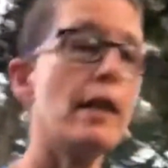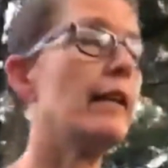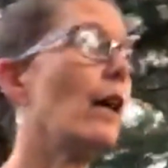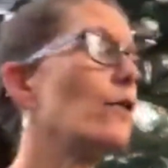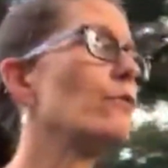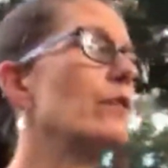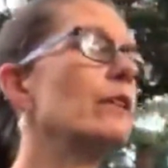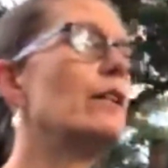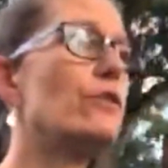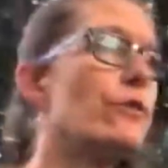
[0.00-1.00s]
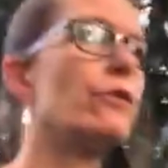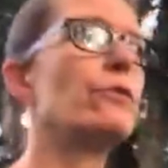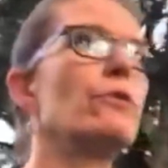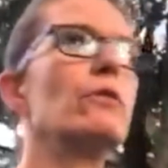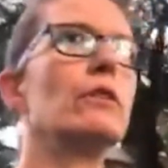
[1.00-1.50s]
and I really
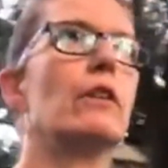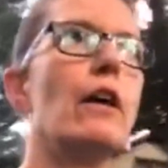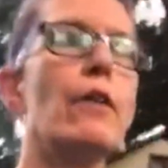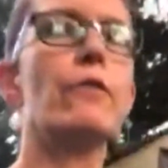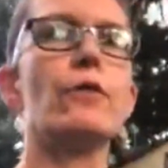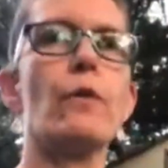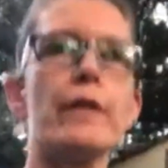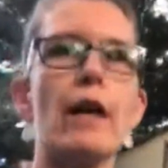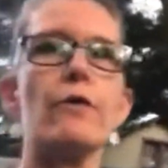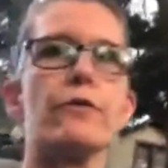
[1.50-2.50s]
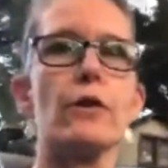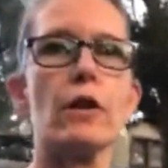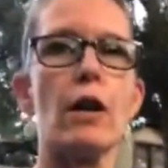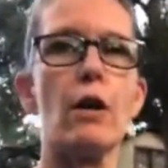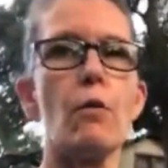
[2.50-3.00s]
do love going out
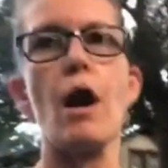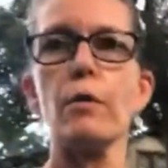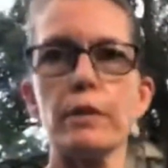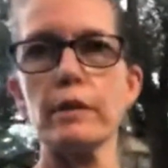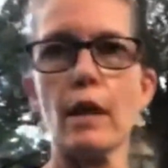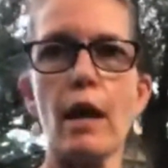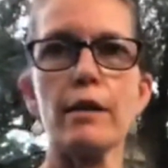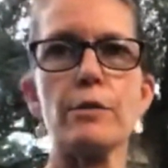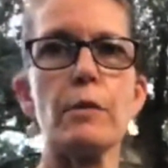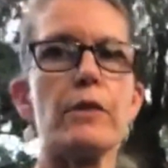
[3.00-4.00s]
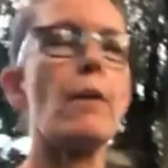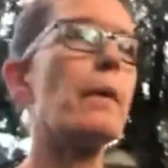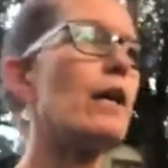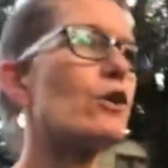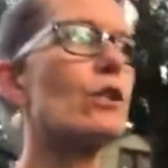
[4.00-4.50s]
for our walk with the docs with our
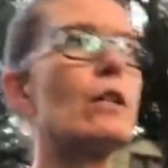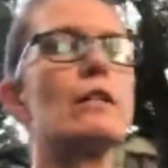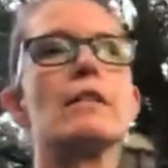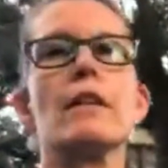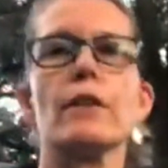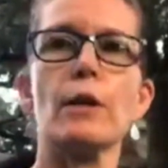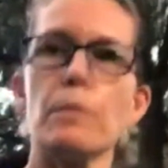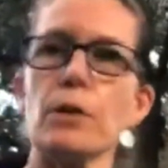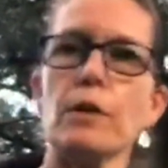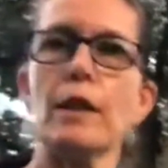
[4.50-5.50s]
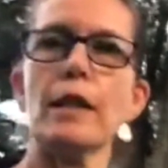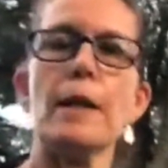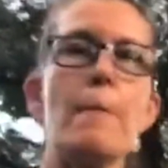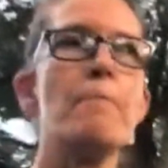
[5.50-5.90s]
patients and the community.